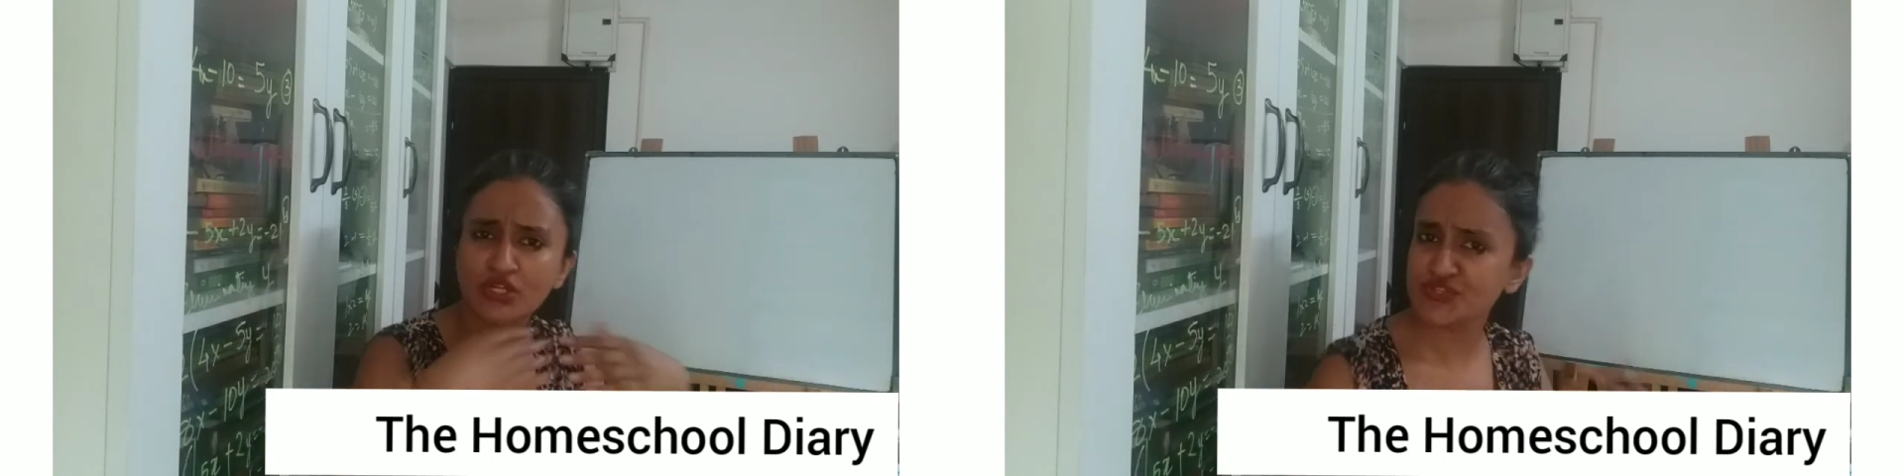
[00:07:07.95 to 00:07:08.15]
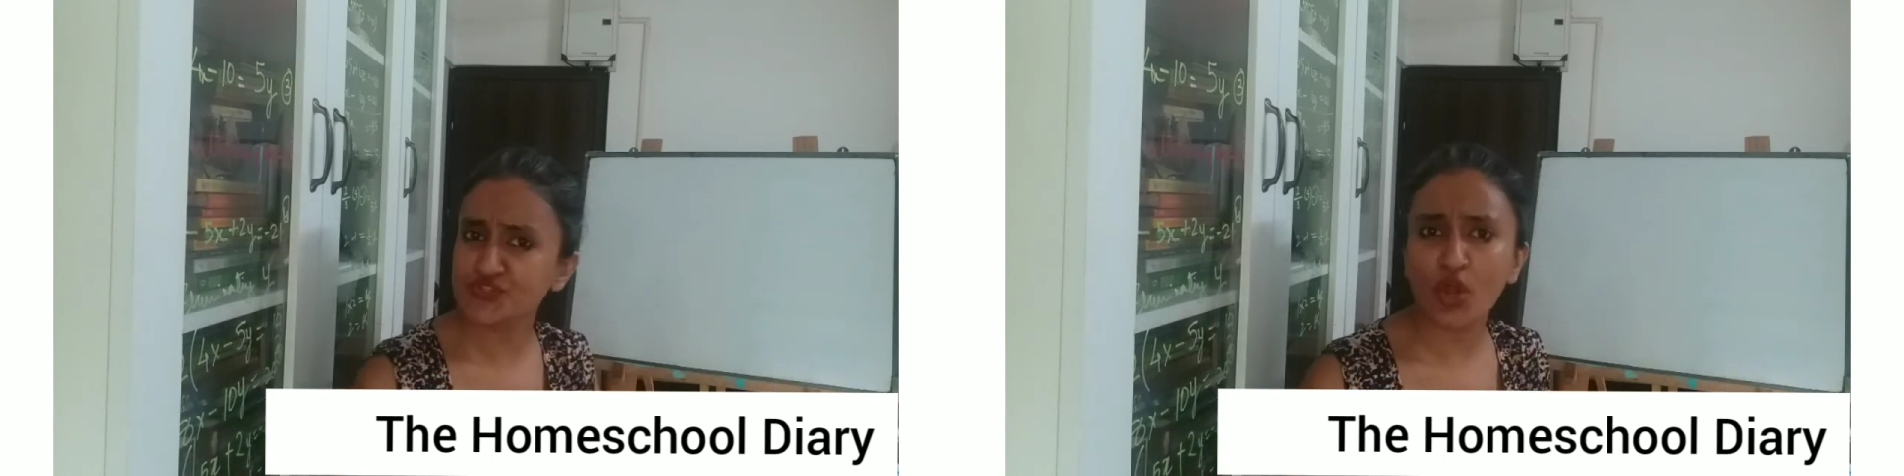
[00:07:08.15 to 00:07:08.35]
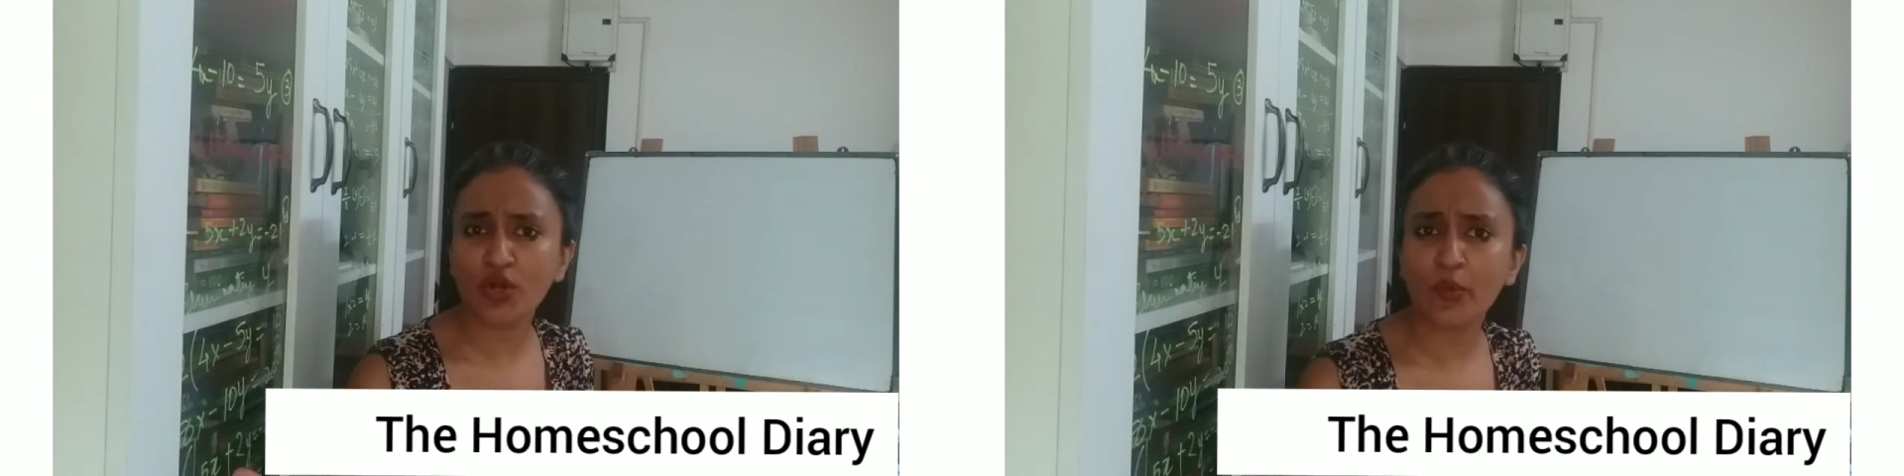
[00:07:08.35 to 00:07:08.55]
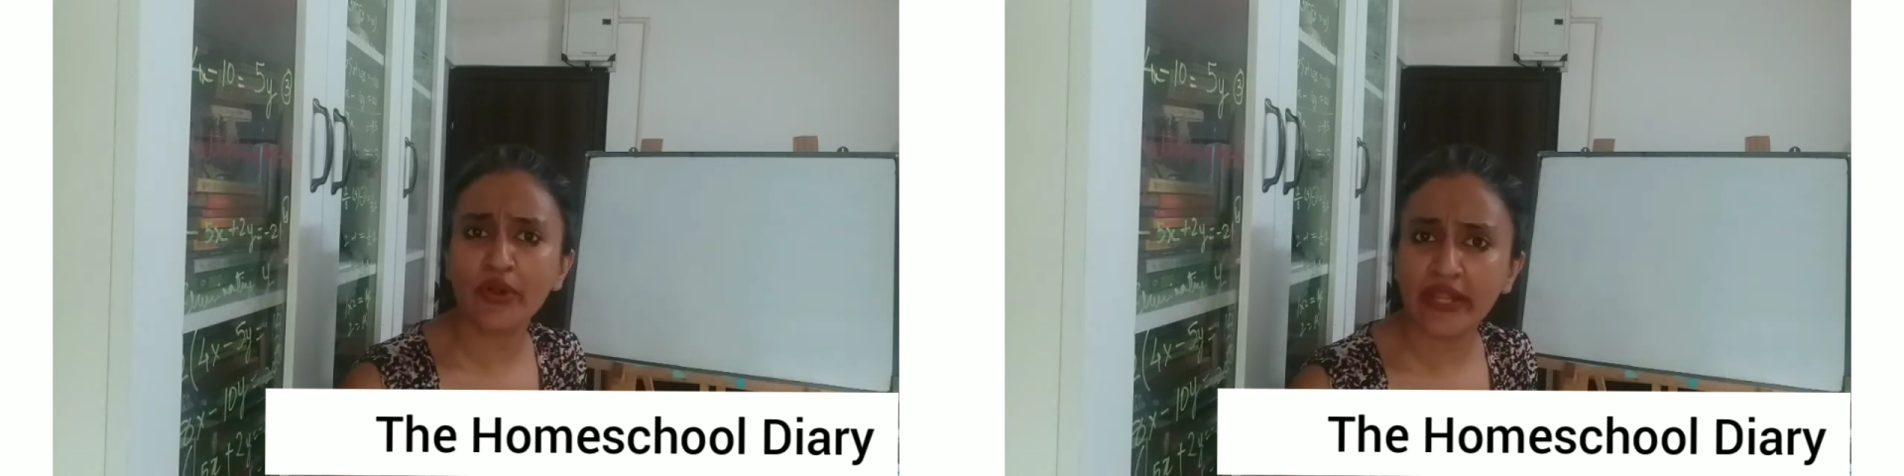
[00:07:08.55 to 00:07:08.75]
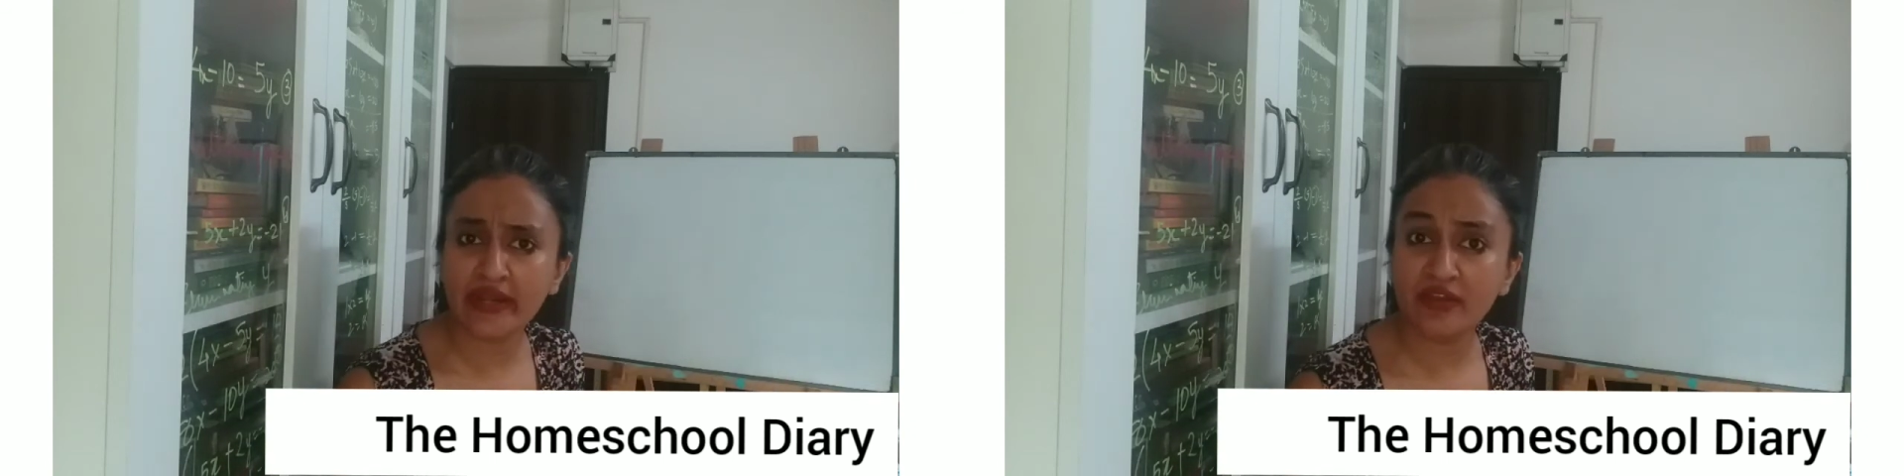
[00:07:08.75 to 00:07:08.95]
does not
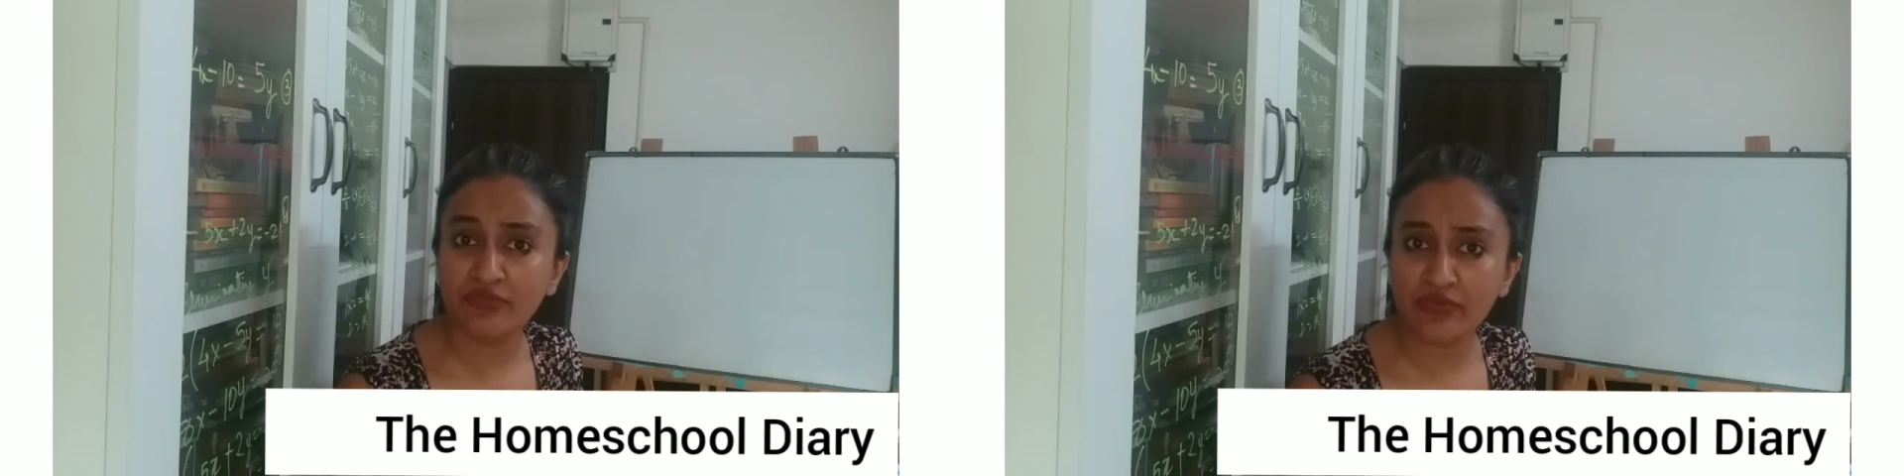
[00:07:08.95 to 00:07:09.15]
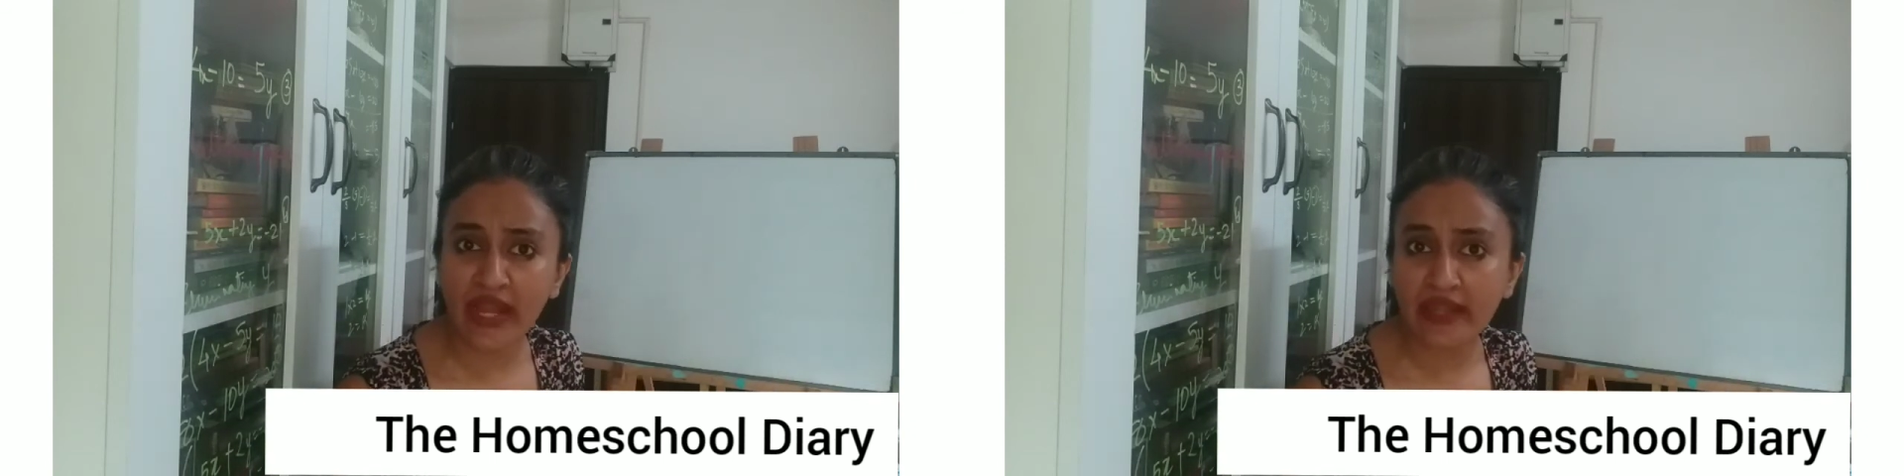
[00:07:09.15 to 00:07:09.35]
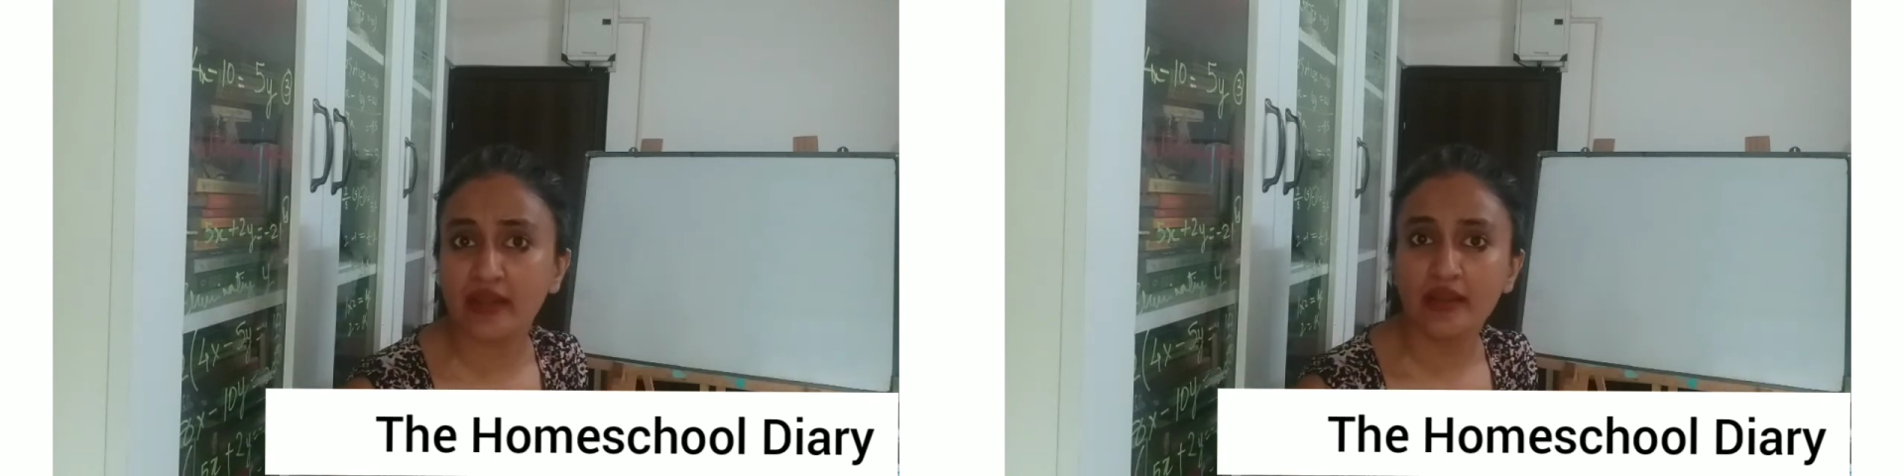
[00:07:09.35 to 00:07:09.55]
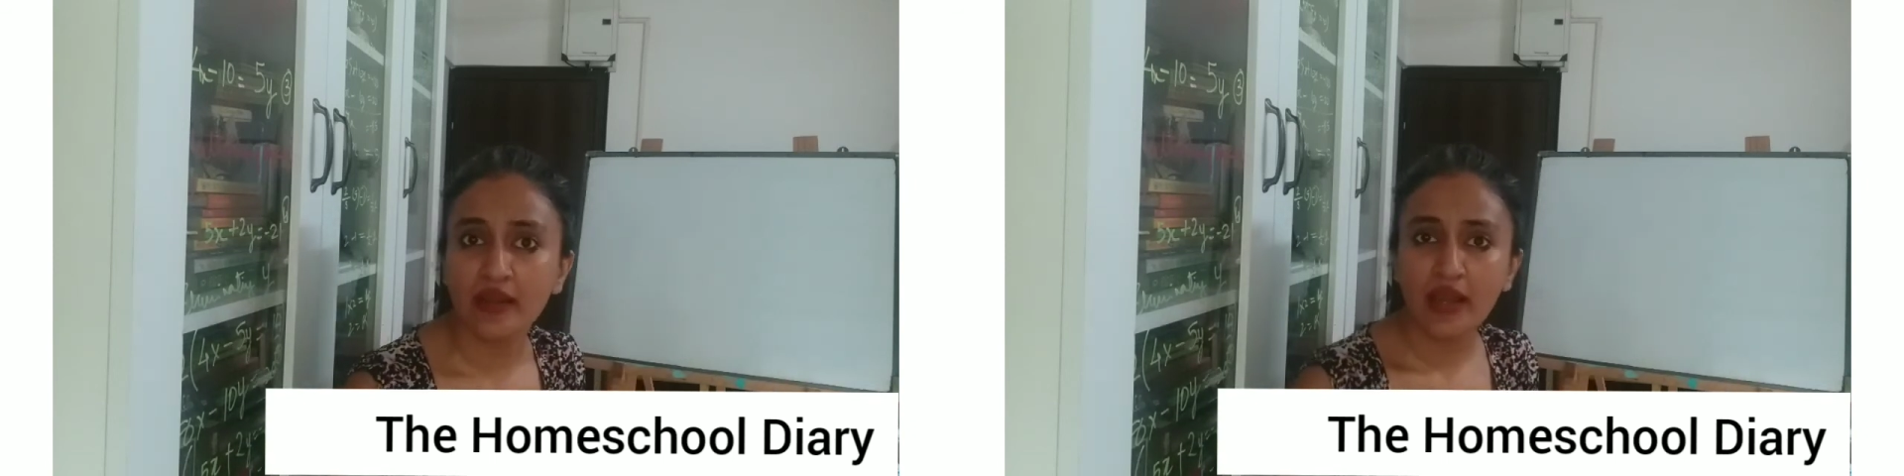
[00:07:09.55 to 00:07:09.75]
want any friend.